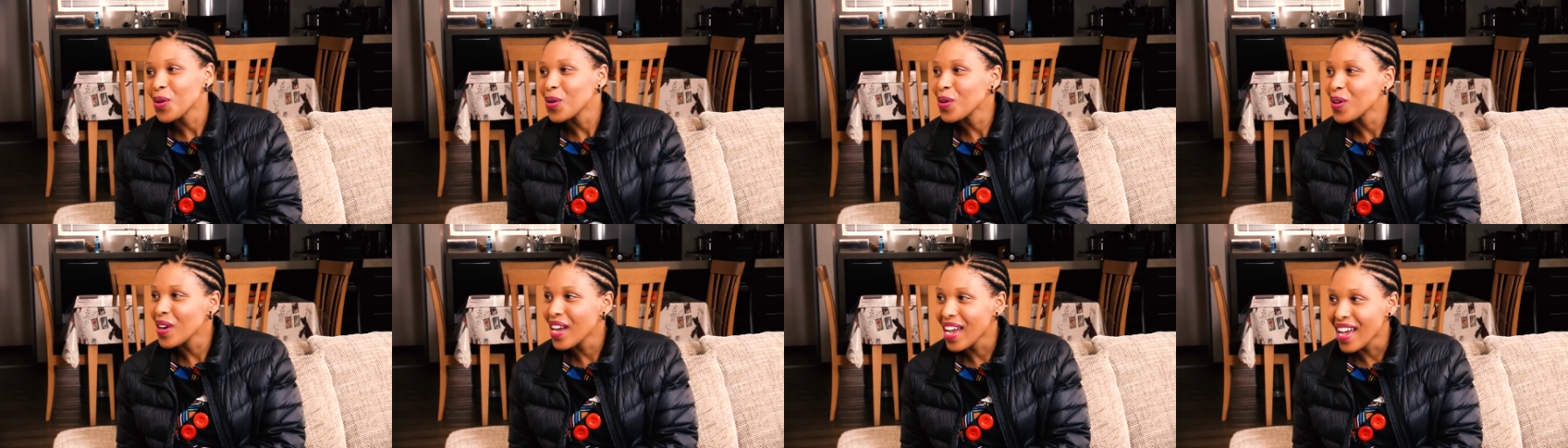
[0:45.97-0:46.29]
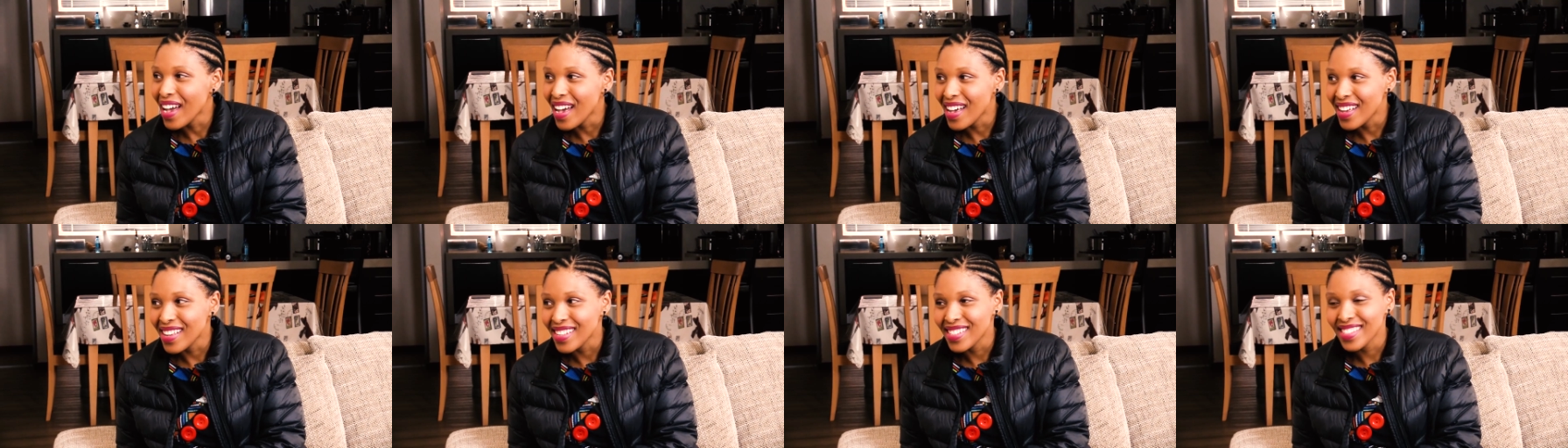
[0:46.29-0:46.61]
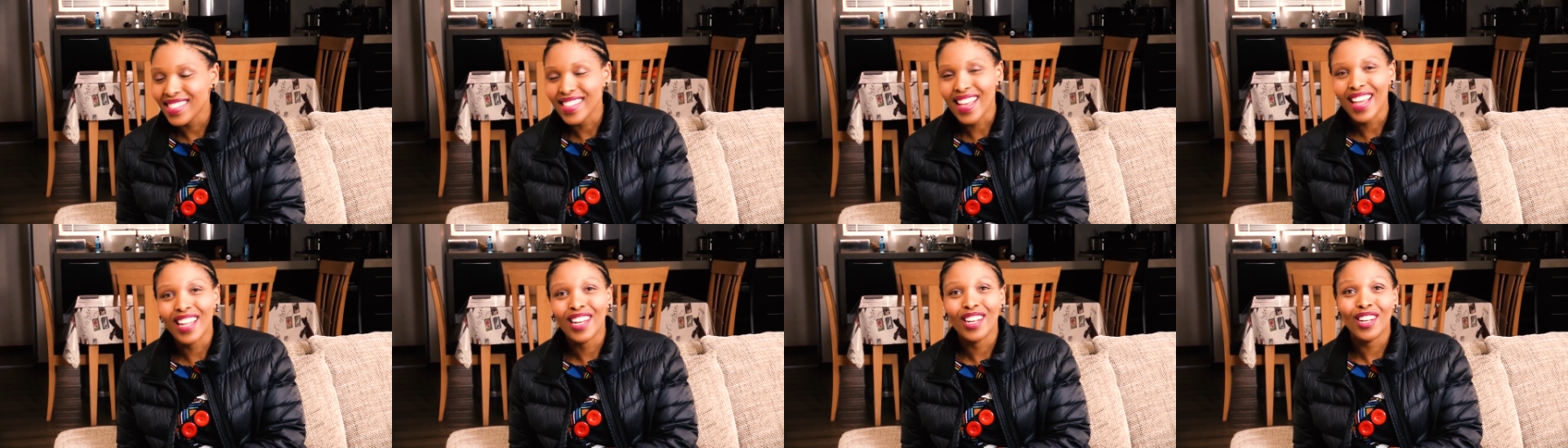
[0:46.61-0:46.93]
who
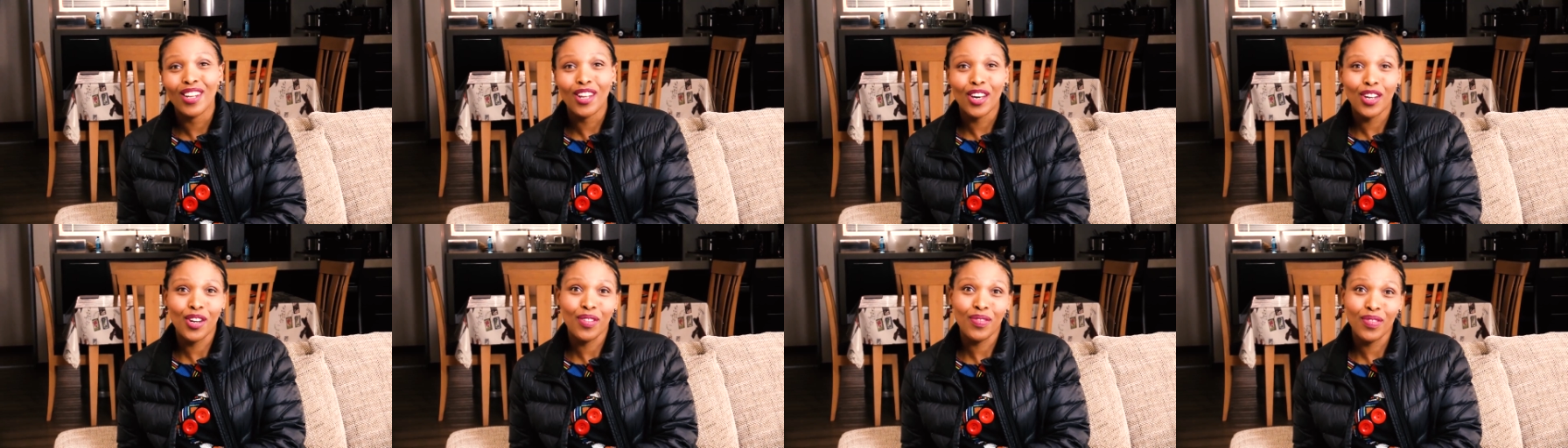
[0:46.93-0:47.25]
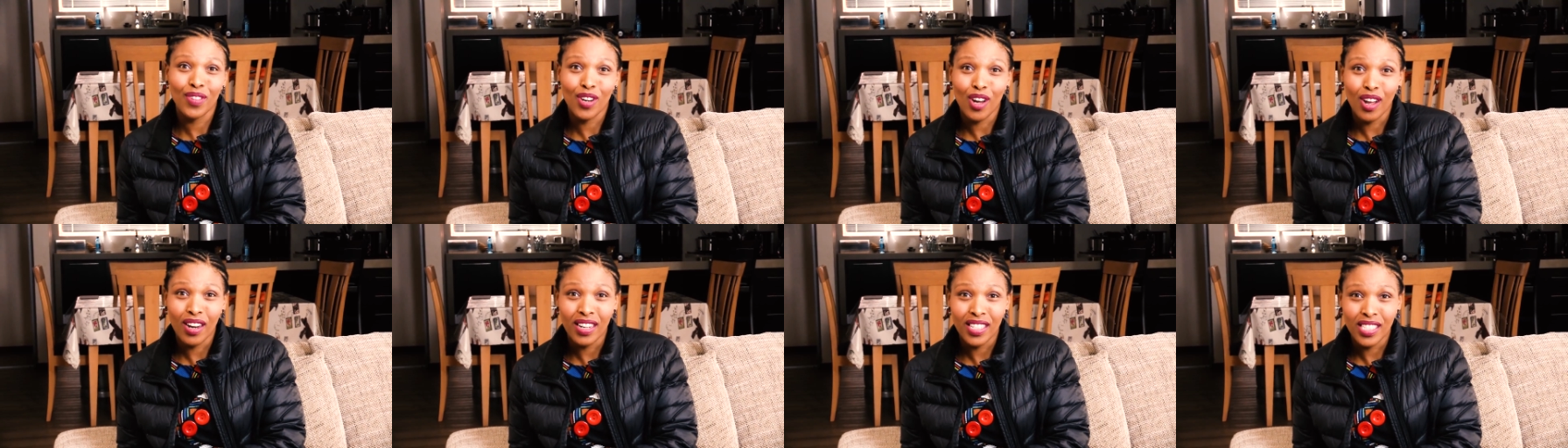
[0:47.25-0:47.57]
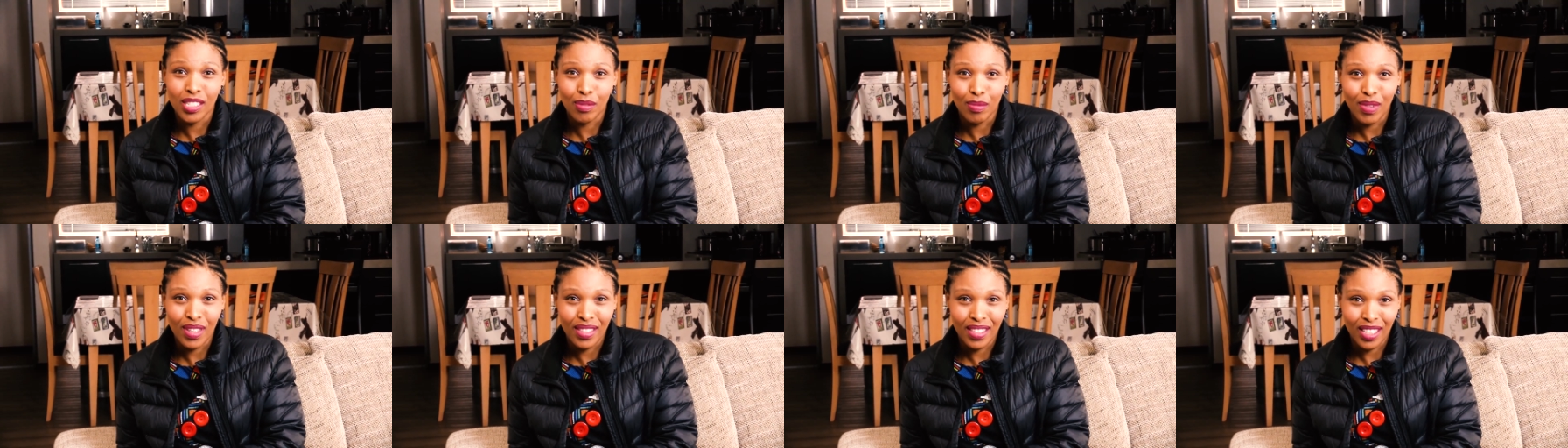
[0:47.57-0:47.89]
has a lot of
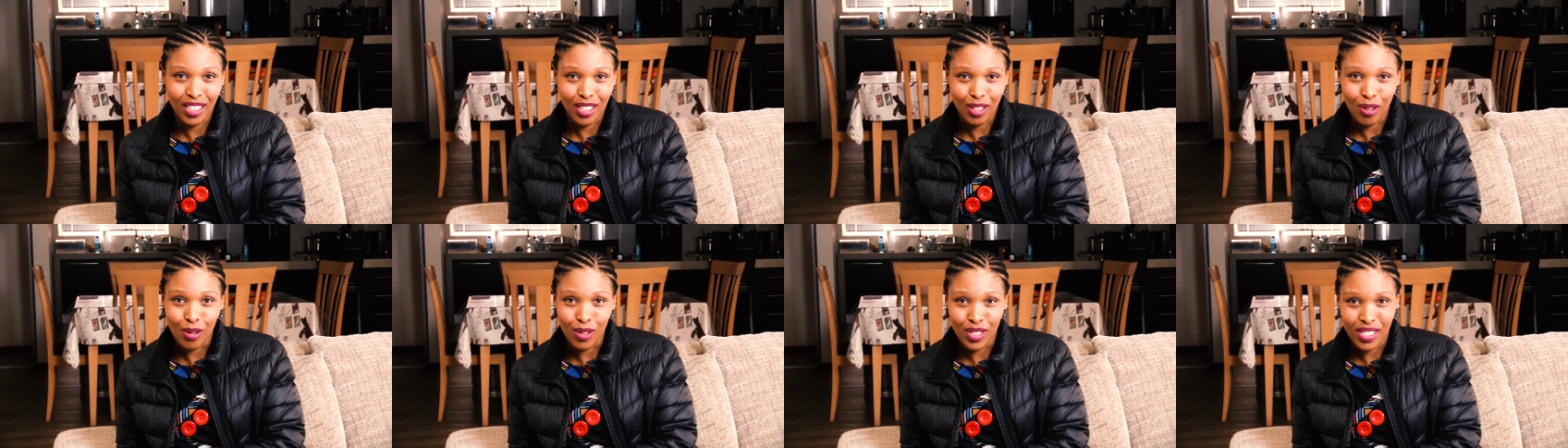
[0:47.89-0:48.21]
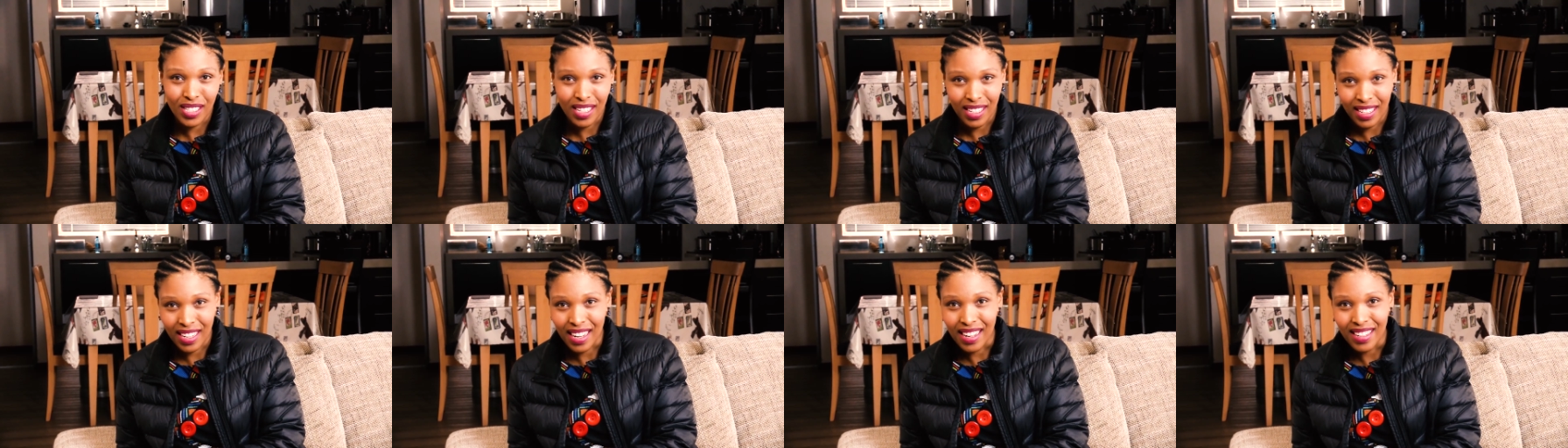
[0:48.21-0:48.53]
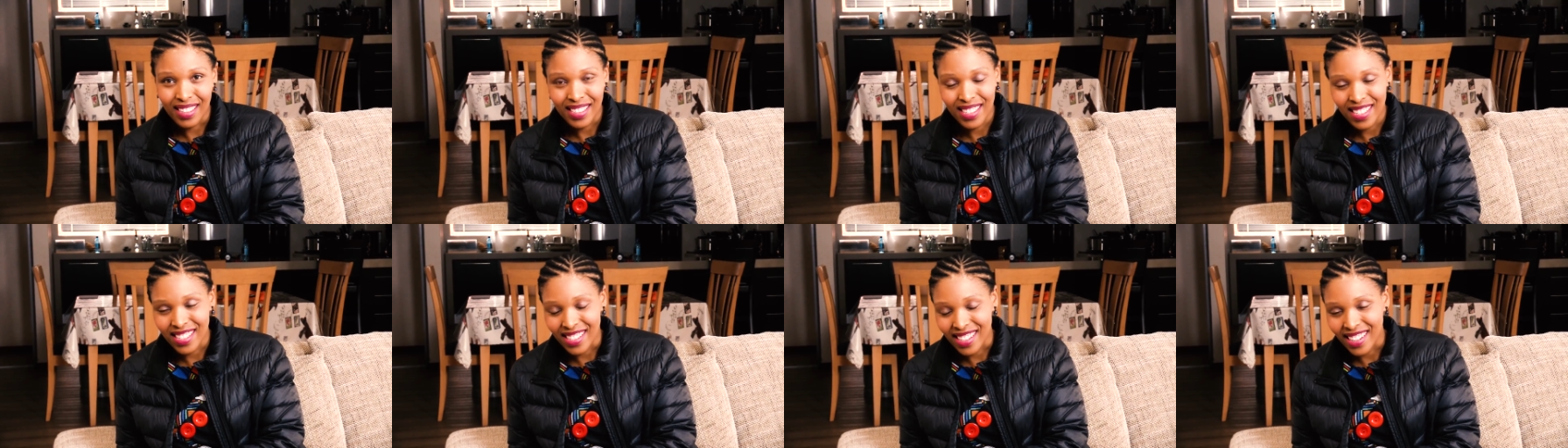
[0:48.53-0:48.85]
knowledge about the Xhosa
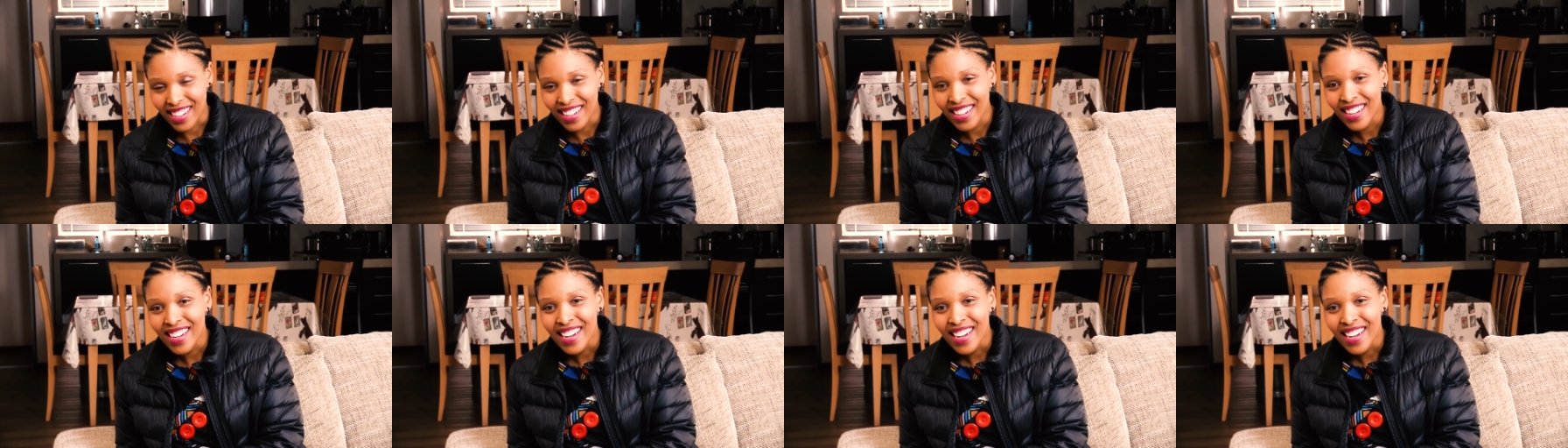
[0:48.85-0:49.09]
culture.